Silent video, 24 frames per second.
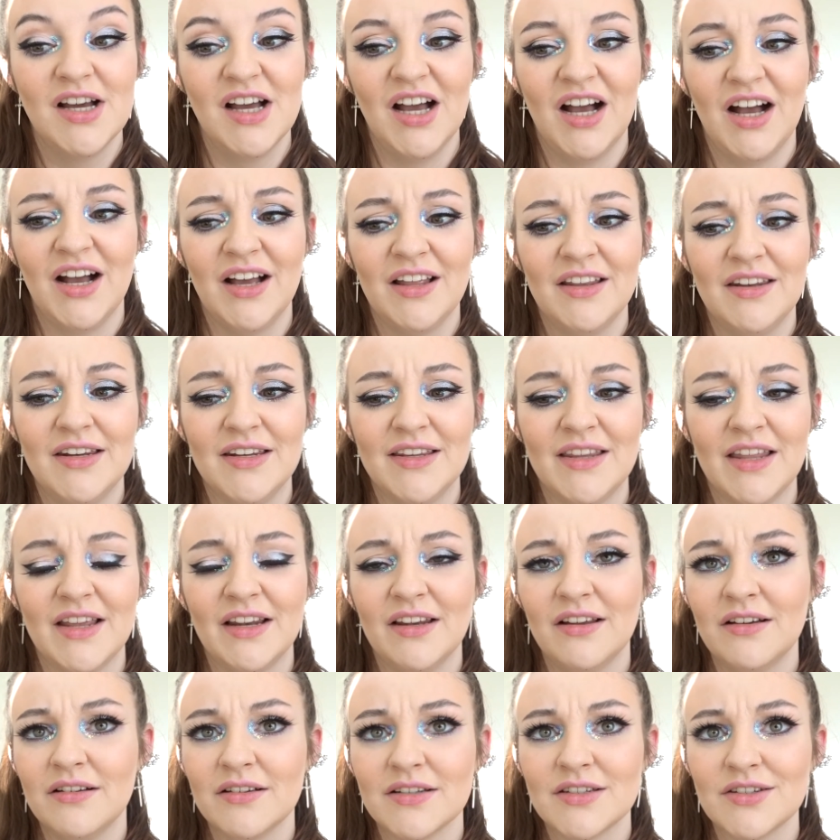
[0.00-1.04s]
and they
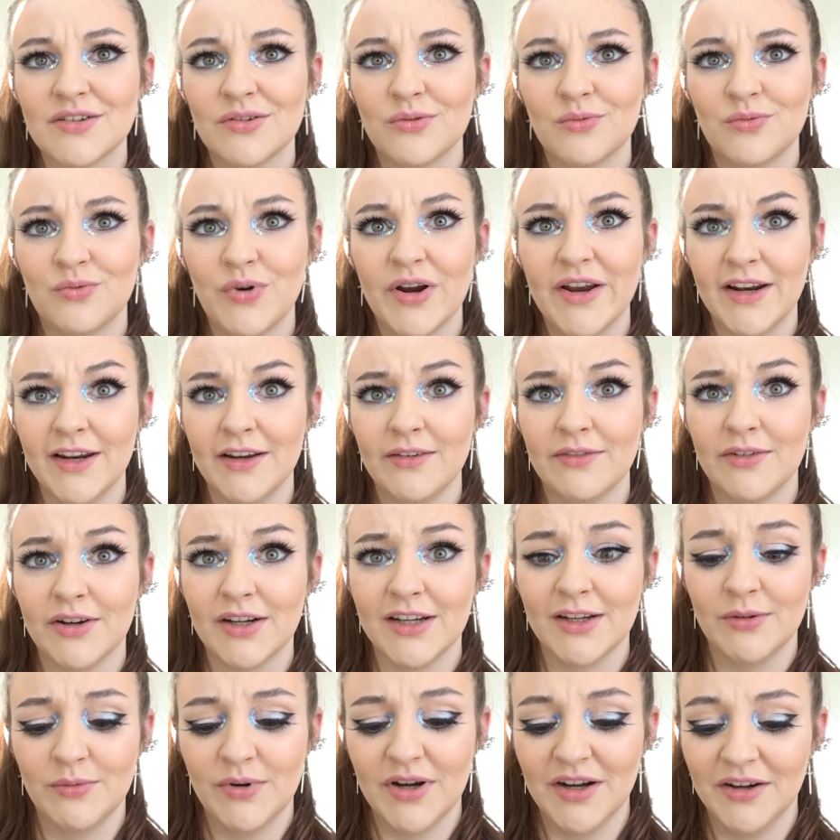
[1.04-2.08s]
last really,
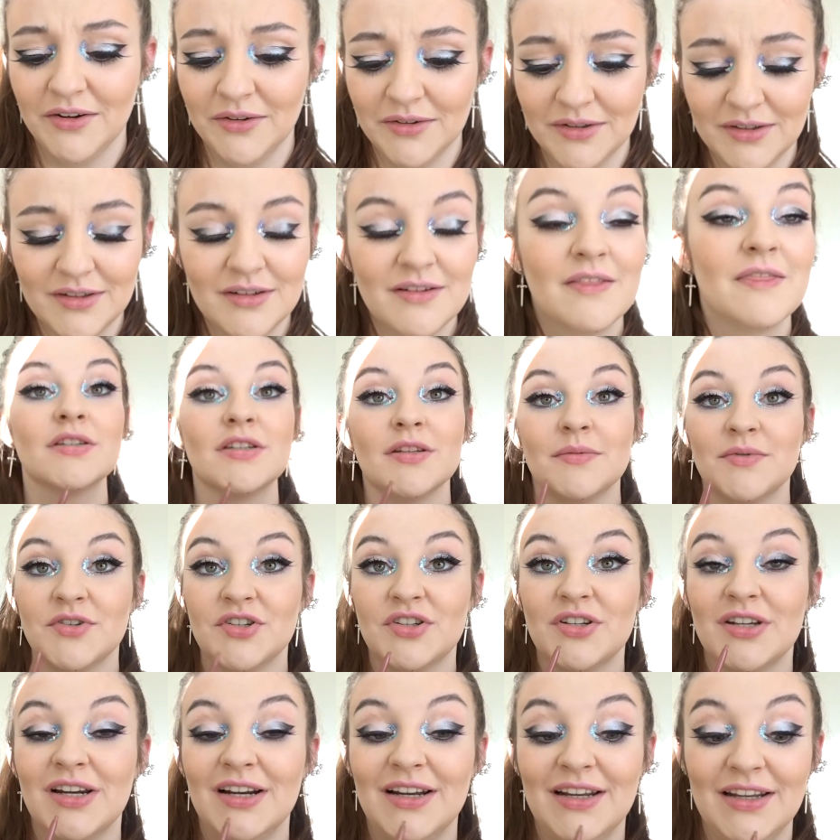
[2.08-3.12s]
really well. So I'm
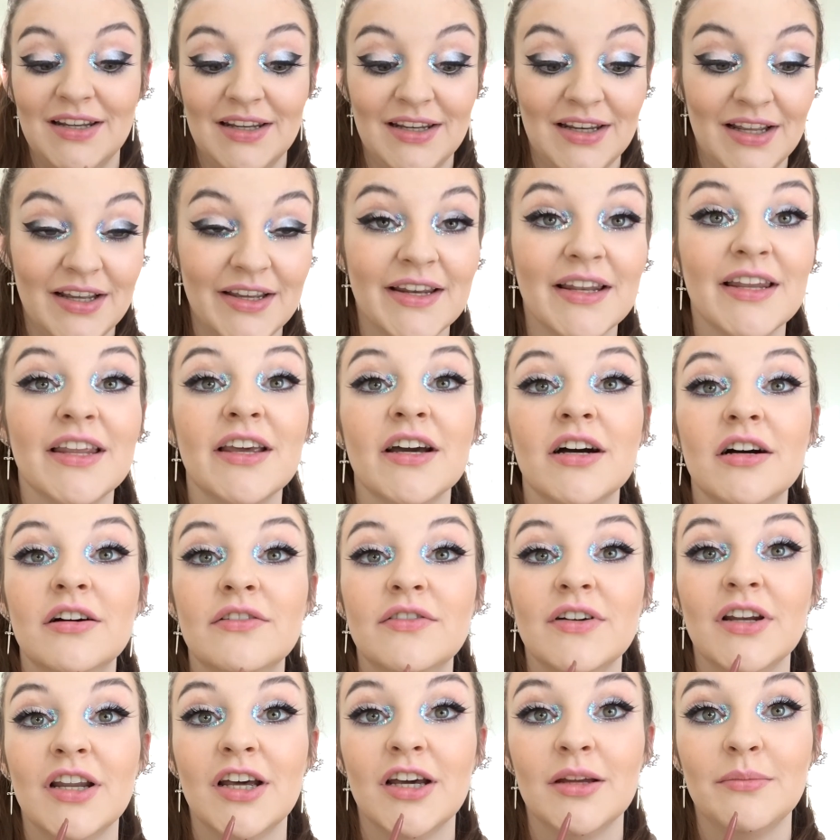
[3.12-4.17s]
just gonna lightly
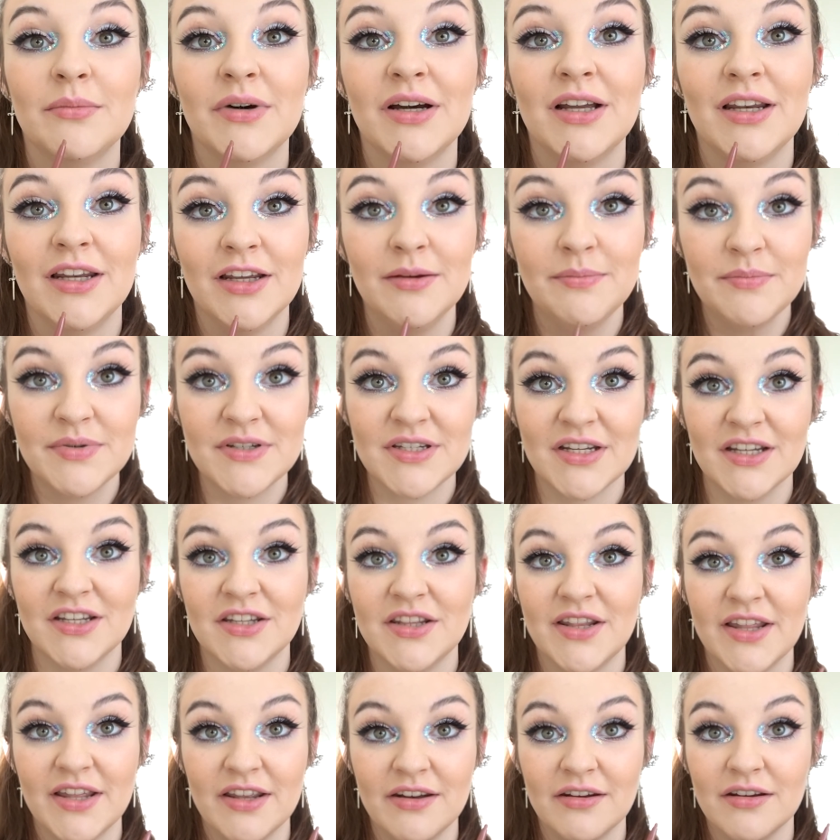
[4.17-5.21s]
overline my lips
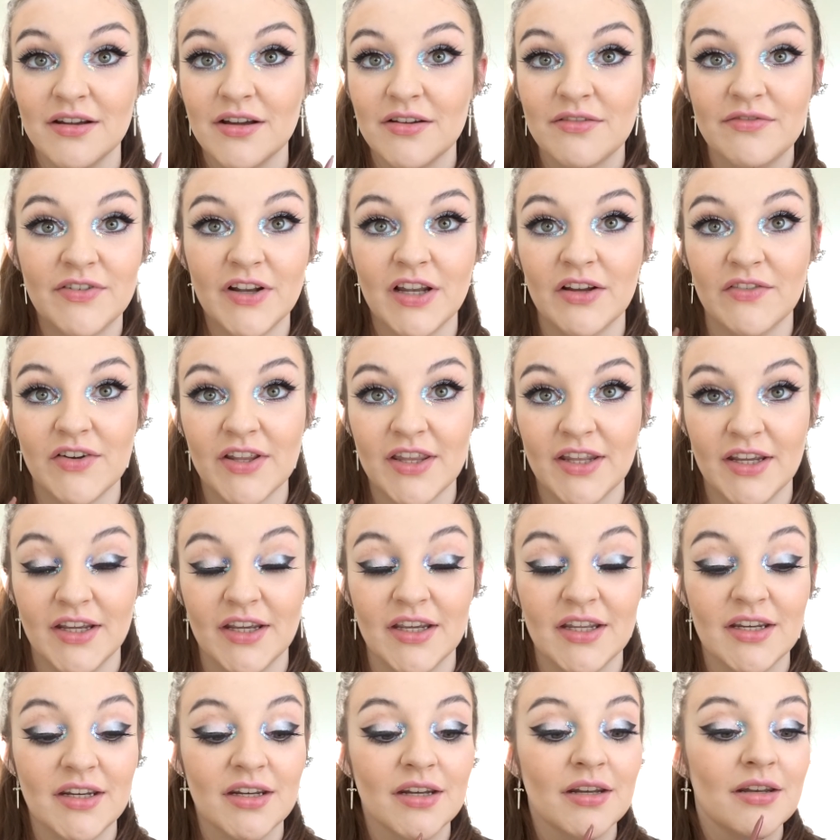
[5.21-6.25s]
and then fill everything
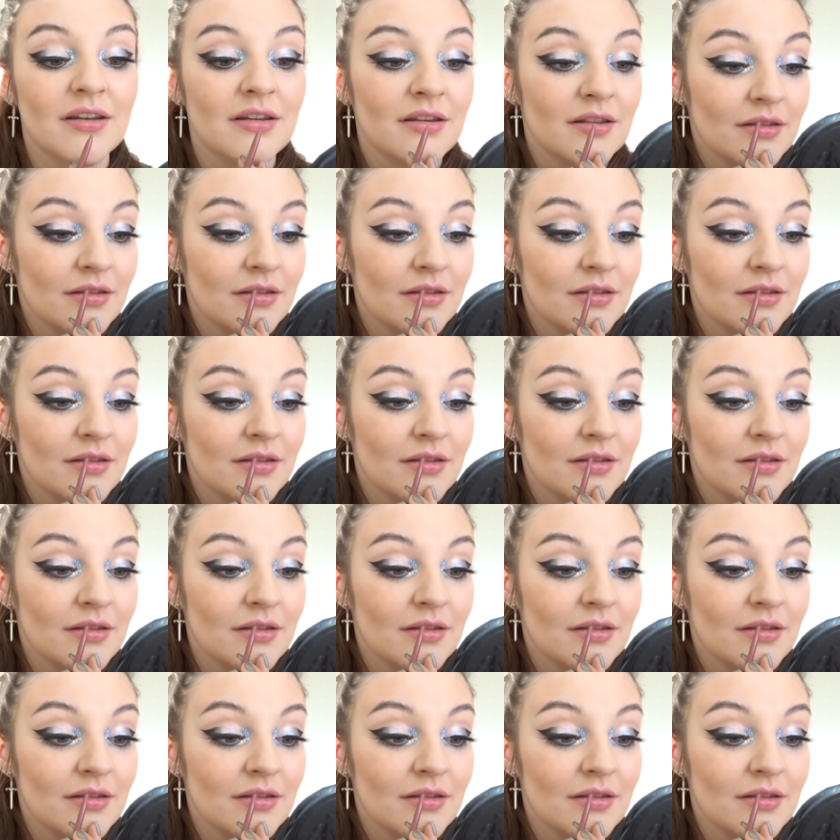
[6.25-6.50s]
in.